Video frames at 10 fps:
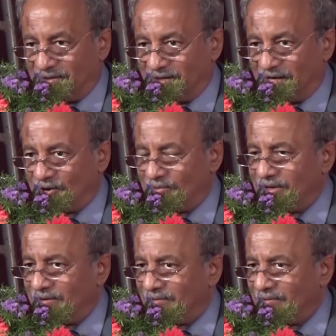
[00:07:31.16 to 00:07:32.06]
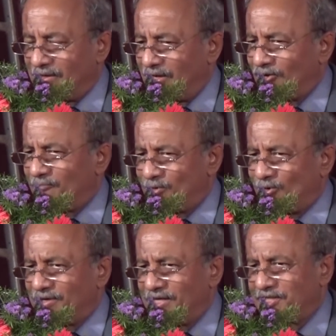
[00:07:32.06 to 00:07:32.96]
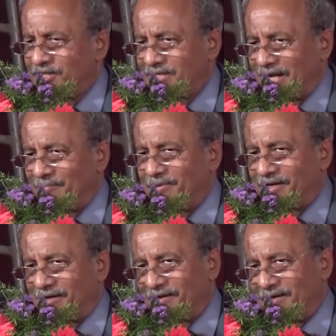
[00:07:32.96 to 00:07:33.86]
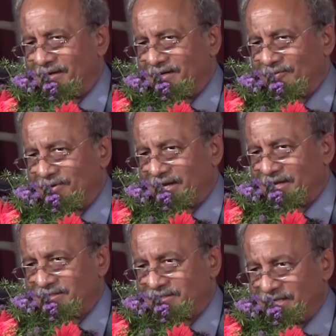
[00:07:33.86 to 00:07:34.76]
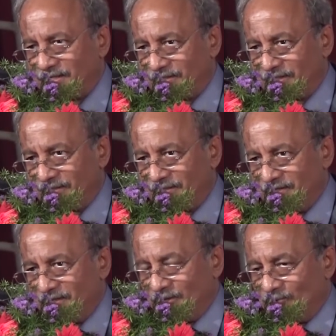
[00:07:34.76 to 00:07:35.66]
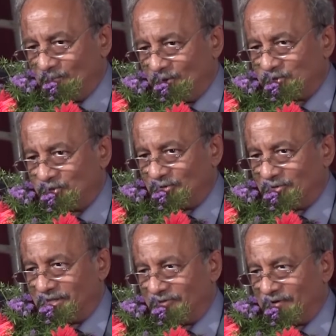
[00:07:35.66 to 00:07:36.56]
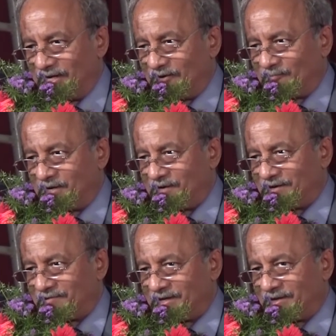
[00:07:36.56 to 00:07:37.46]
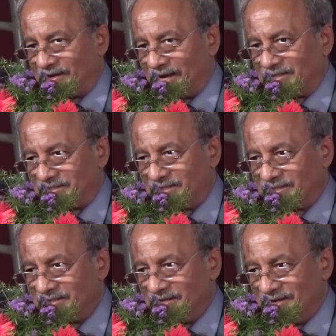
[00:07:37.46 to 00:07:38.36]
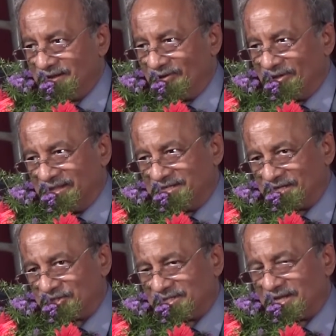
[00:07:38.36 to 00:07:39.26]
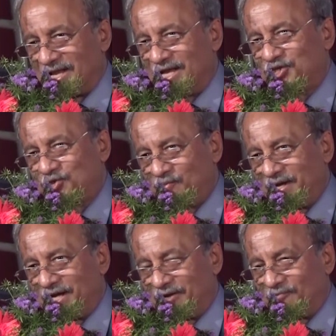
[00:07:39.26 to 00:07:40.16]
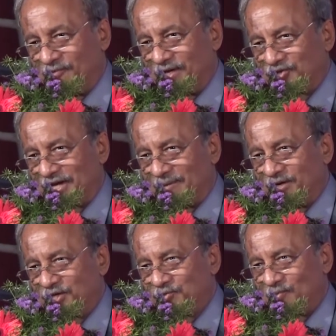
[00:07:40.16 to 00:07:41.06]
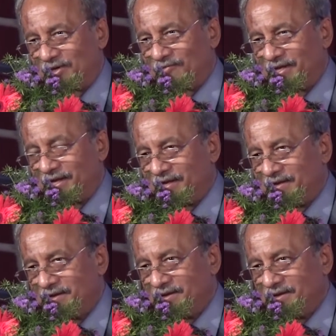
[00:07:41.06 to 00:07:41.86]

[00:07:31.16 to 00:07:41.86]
a, a lot of progress is happening in our cancer center, more so in the field of pediatric cancer. Just the last week, we established one of the